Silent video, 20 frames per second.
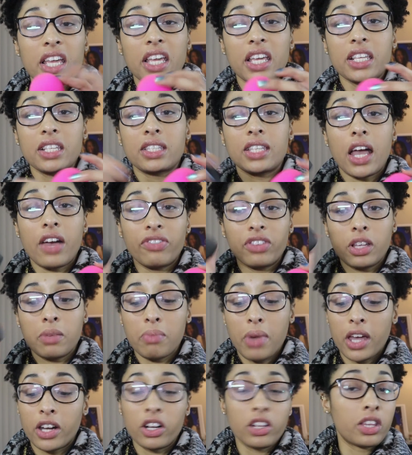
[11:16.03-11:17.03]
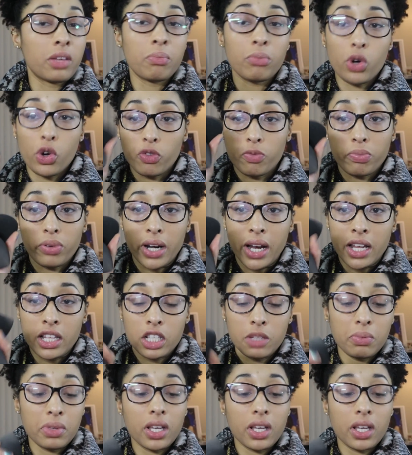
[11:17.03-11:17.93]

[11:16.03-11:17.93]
is definitely better than both brands,